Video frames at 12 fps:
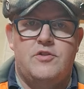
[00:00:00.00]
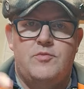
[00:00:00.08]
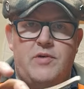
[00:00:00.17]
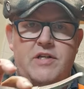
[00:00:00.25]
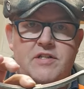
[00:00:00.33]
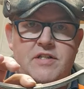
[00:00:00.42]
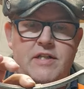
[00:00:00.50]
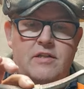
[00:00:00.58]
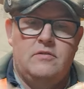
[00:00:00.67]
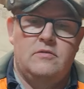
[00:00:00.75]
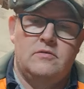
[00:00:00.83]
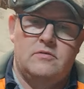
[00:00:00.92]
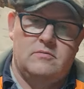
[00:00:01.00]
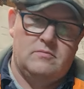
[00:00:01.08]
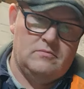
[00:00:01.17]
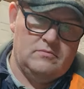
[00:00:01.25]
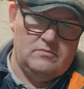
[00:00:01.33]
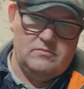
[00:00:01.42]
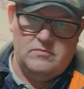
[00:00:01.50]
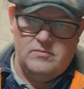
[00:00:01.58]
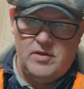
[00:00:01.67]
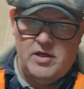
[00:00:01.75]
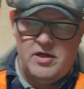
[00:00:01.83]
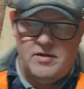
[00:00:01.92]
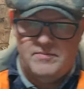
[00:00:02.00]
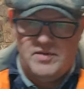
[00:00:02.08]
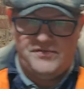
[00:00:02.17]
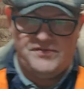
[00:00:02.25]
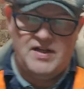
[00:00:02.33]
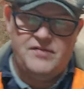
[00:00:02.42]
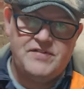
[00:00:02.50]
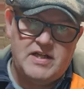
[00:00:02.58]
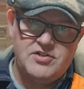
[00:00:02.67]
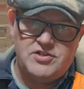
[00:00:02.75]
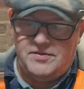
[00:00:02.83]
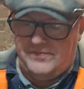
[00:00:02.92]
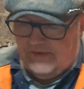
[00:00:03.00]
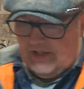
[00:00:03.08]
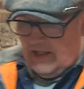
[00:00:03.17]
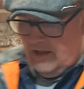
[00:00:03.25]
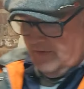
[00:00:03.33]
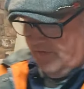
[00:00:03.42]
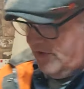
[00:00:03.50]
spring steel, if that's your thing,